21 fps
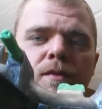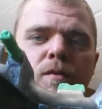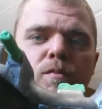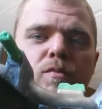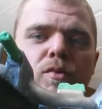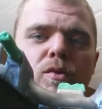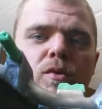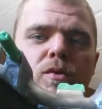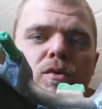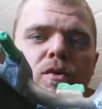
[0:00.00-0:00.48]

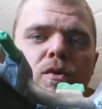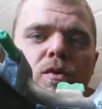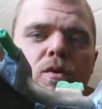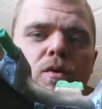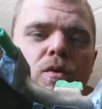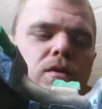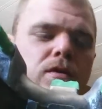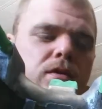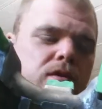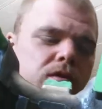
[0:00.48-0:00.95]
bolt
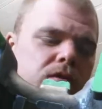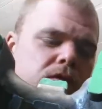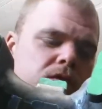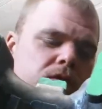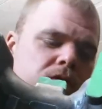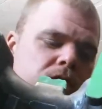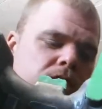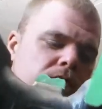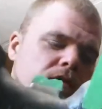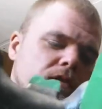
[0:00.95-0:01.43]

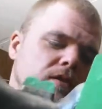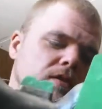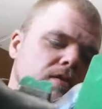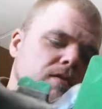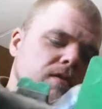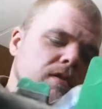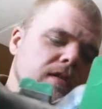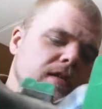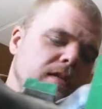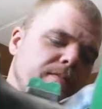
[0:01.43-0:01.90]
holes and you
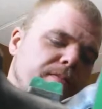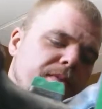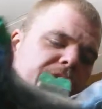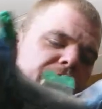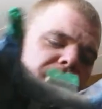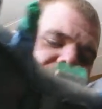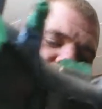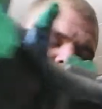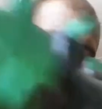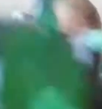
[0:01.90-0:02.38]
don't want to get
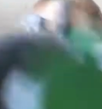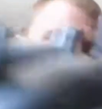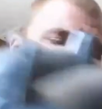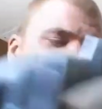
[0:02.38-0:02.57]
paint in